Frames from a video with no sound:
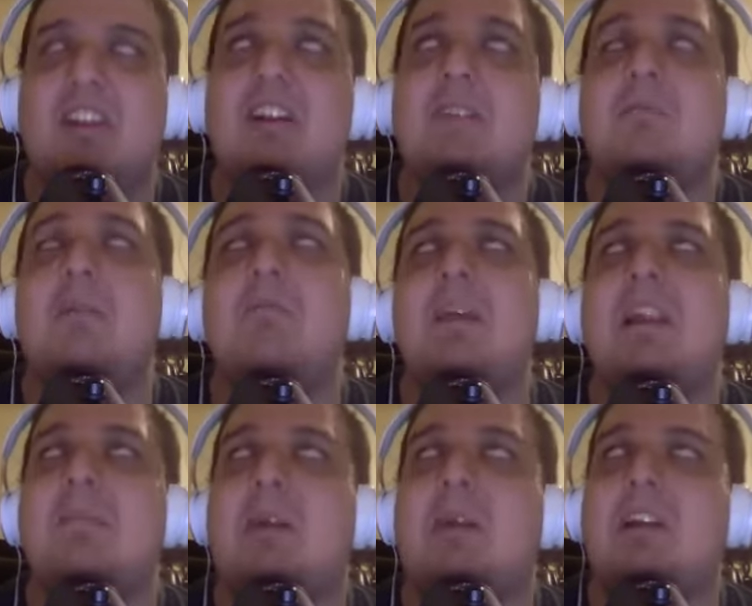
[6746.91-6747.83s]
but mainly
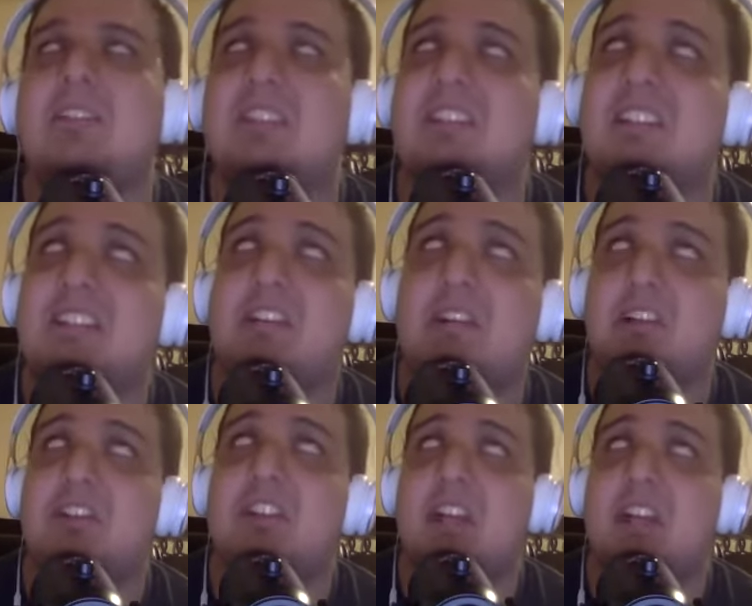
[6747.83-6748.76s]
politics and
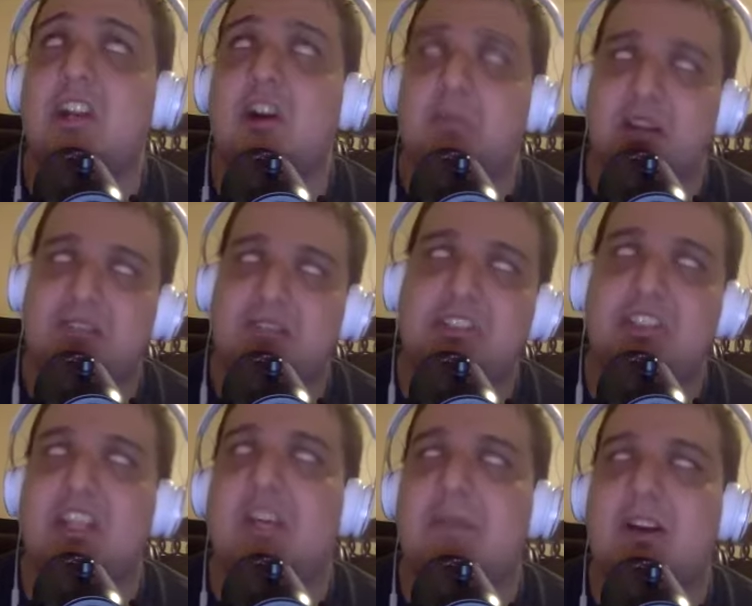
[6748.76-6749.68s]
technology that nobody wants to hear
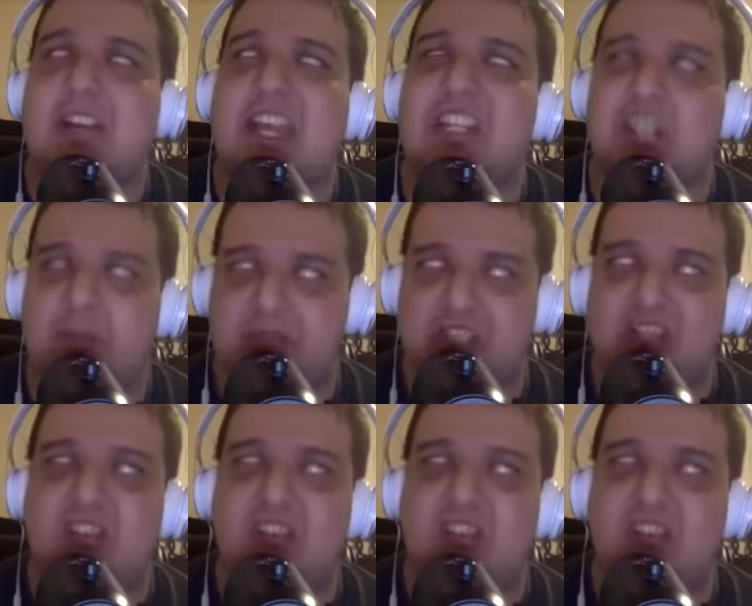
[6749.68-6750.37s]
about catch up to you.